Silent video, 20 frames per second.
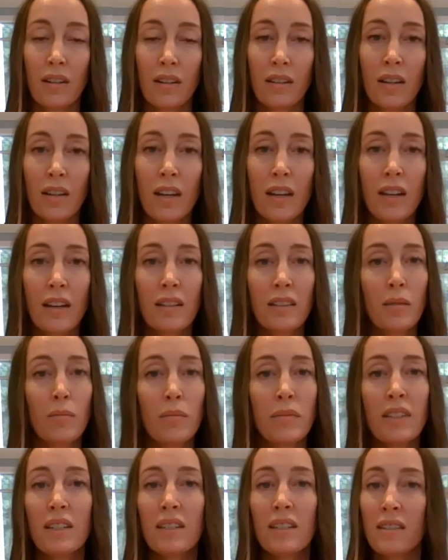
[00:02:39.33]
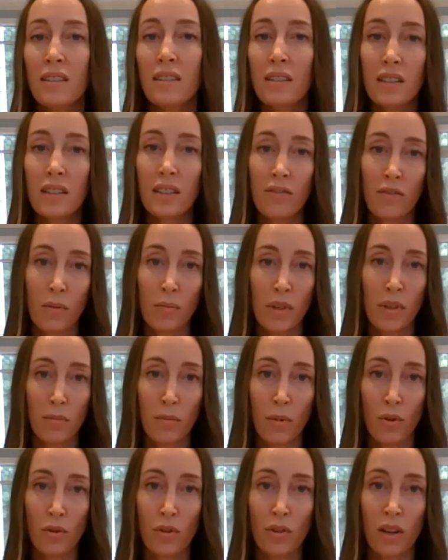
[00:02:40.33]
Getting some distance from the
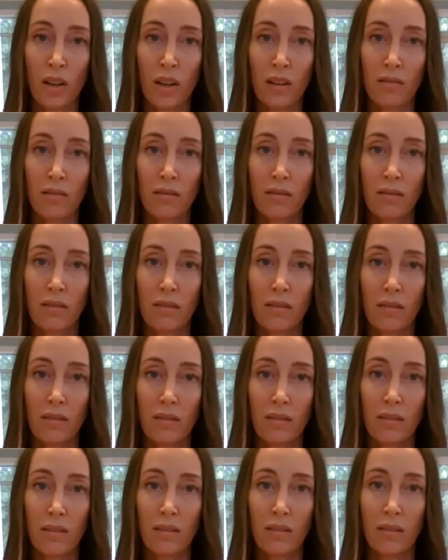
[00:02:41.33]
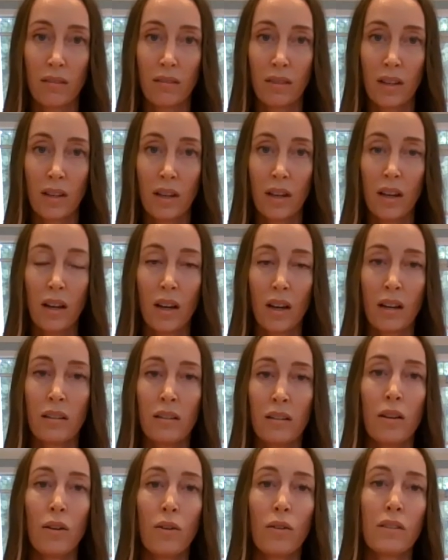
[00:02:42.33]
emotion
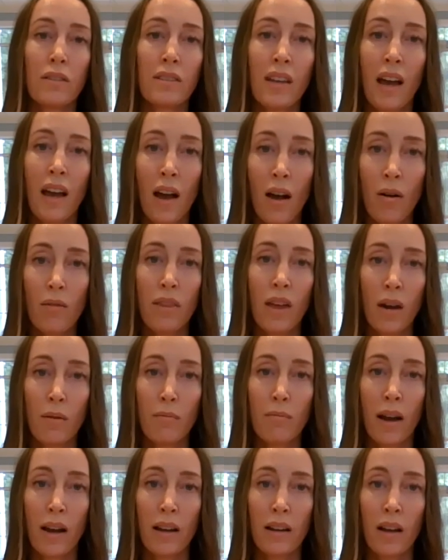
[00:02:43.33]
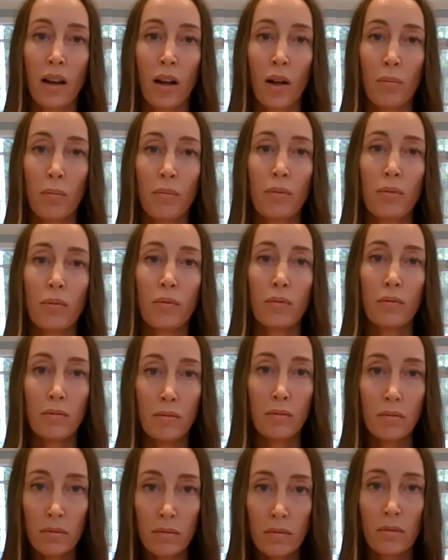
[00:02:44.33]
and notice how that might help
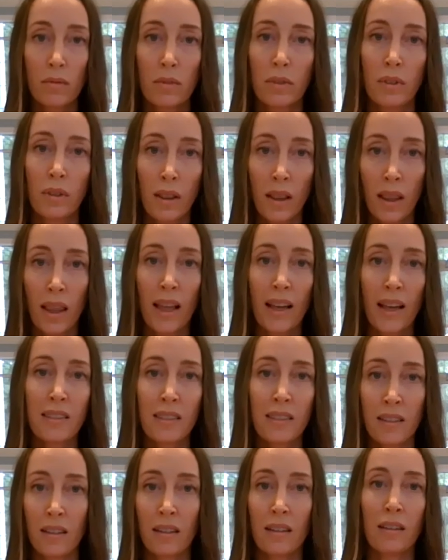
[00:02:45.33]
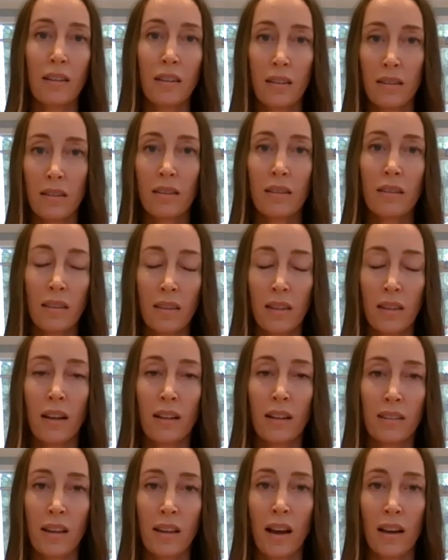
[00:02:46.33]
lessen the
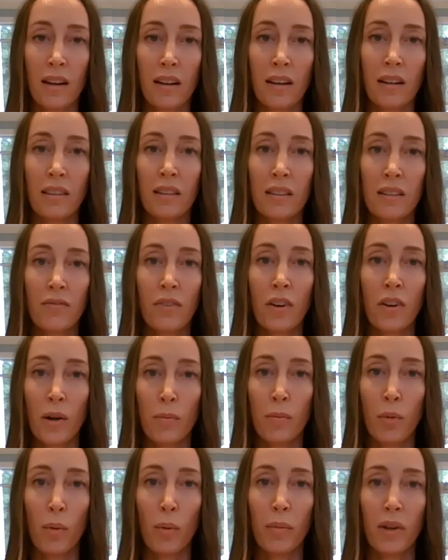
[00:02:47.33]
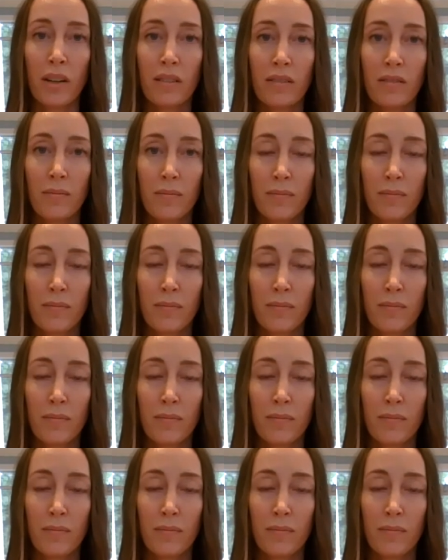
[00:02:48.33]
anxiety in this very moment.